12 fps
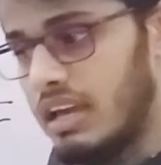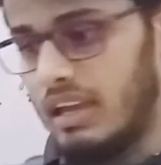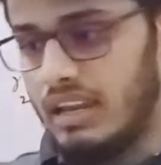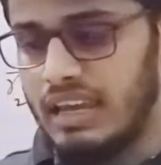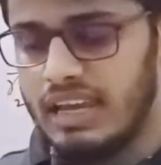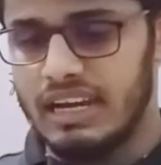
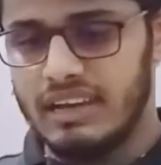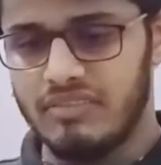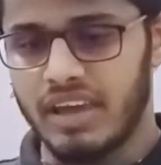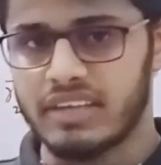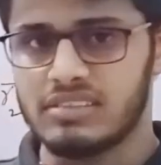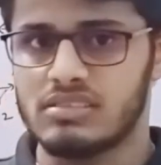negative
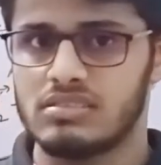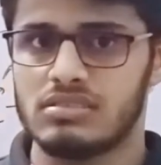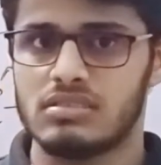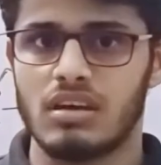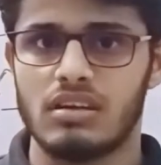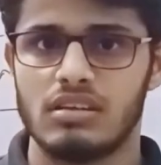
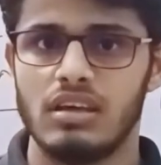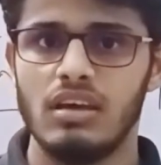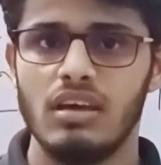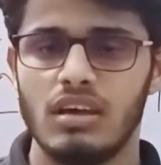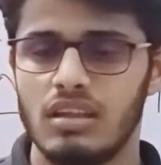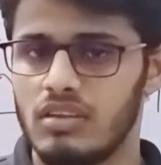axes are
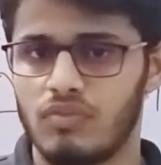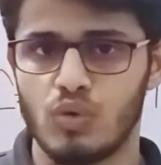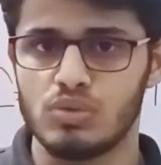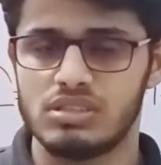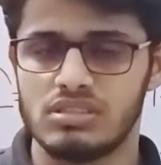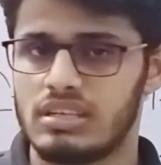there, the
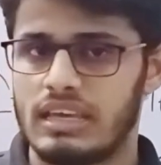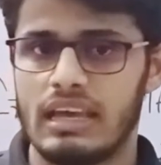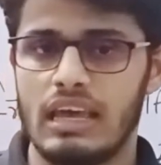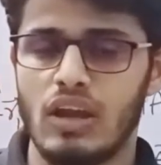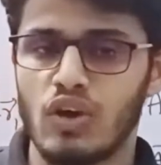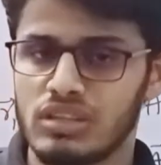force is
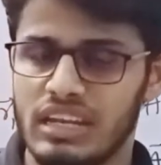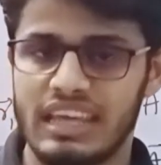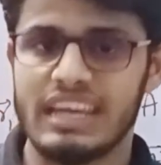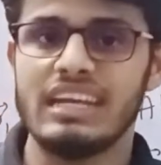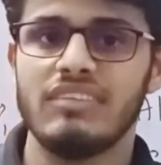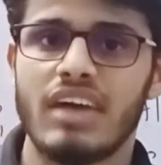along the
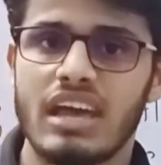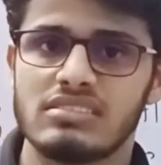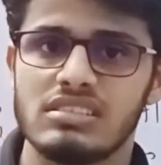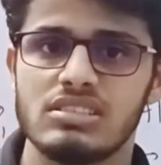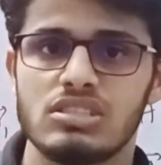negative axis,